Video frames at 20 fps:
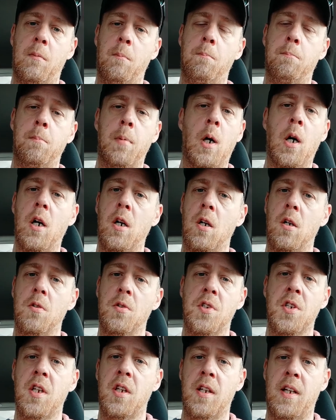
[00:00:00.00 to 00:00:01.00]

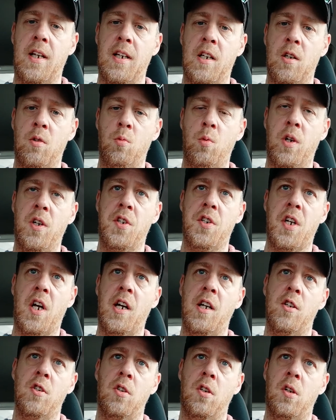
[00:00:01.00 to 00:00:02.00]
bottles that they can
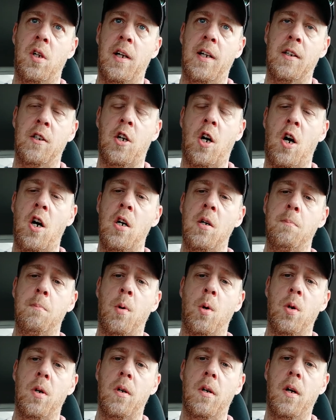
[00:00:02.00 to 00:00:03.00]
recycle and
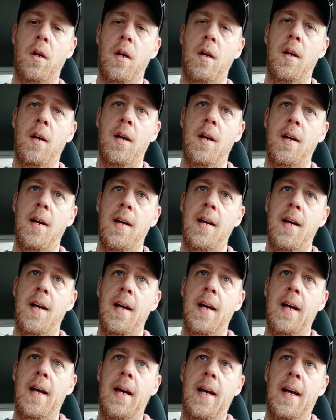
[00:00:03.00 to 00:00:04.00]
cardboard,
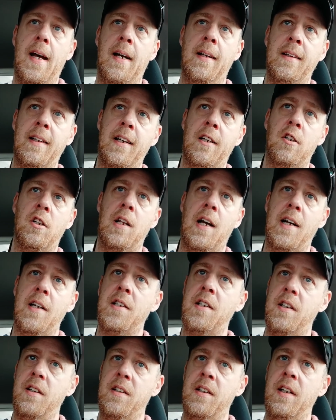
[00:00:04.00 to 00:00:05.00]
and they collect
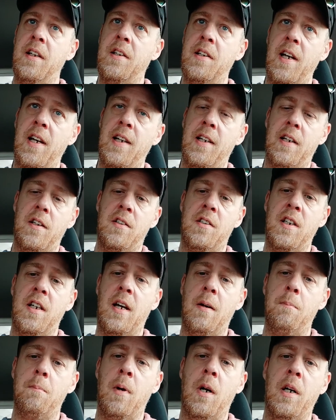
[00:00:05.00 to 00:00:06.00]
it. They take it to
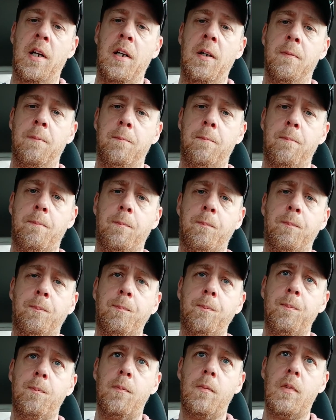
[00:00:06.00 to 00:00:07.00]
get money,
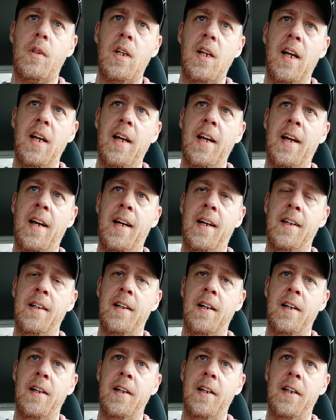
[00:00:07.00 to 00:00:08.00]
and
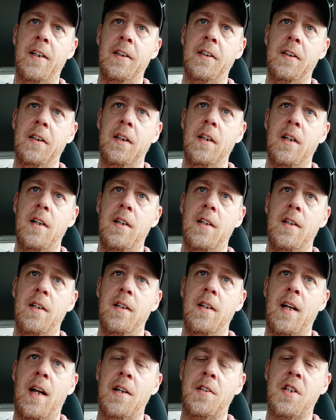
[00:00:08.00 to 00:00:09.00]
uh,
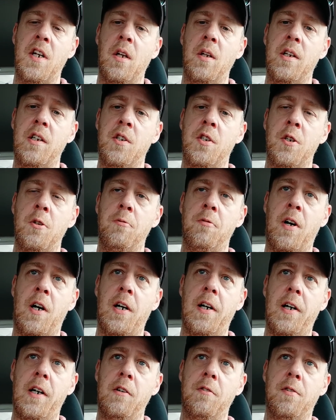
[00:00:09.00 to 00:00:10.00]
that's how they
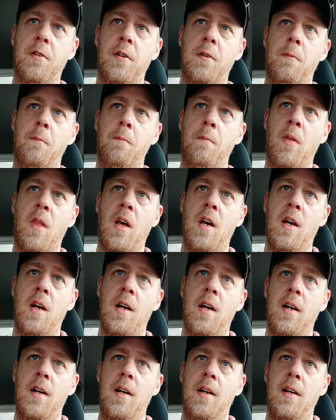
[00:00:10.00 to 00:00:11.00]
survive.
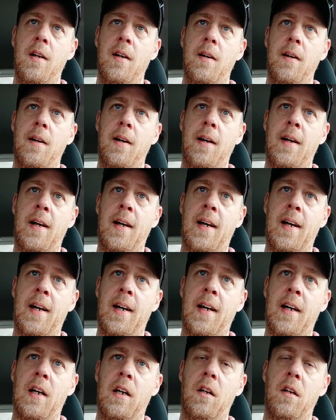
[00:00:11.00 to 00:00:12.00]

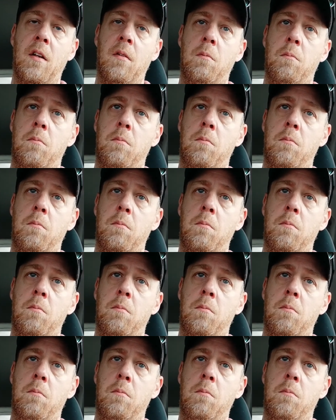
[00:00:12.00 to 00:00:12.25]
And